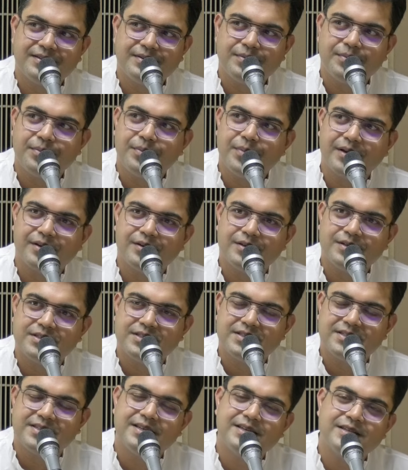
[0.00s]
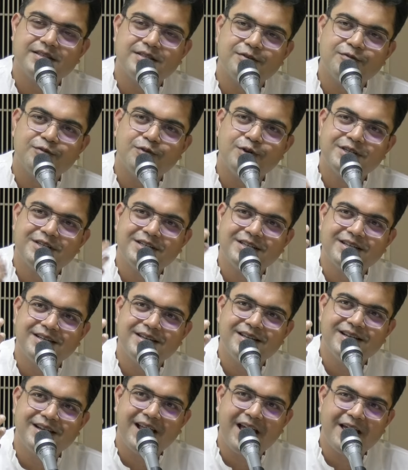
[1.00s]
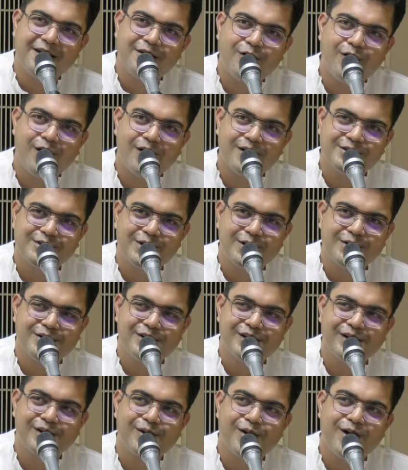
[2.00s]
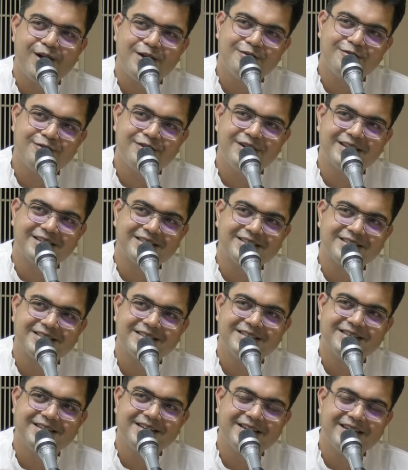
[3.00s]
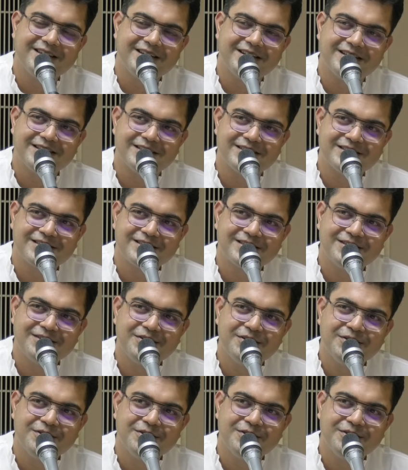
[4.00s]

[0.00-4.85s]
because there is a vertical and a horizontal conflict in us.